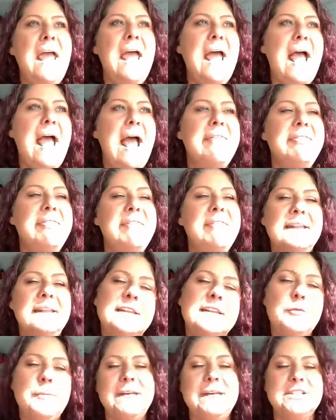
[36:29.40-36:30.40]
and that
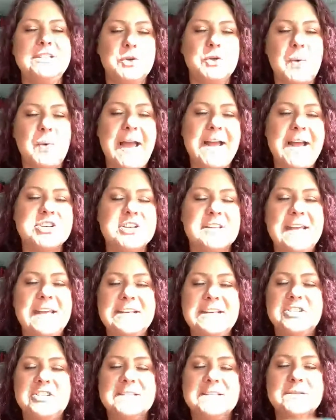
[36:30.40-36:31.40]
little bit of direction
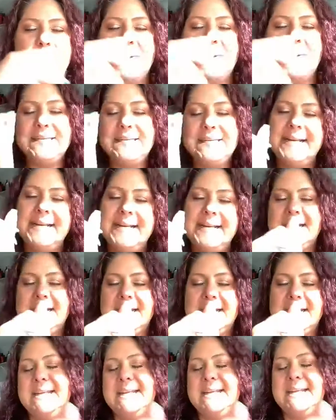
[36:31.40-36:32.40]
that just went ding, ding,
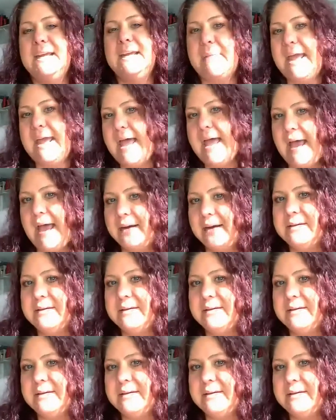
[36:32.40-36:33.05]
ding in my head.